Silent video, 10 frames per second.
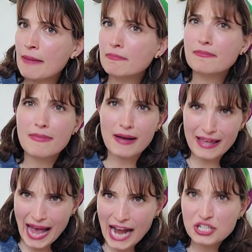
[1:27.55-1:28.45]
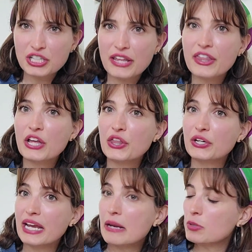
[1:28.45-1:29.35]
I actually think they're
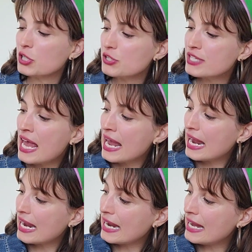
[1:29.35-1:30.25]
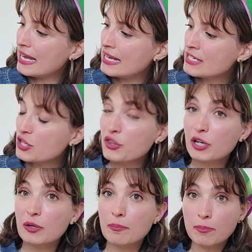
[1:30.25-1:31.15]
neighbors, and
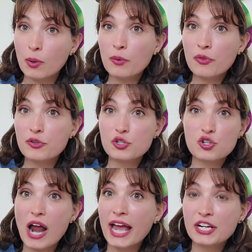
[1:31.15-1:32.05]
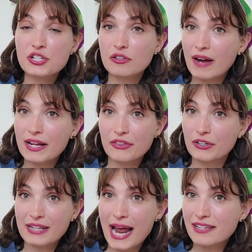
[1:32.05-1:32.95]
they're both trying to write
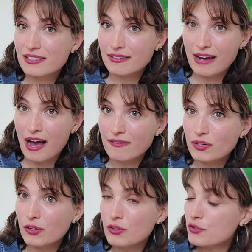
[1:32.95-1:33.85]
their next novel.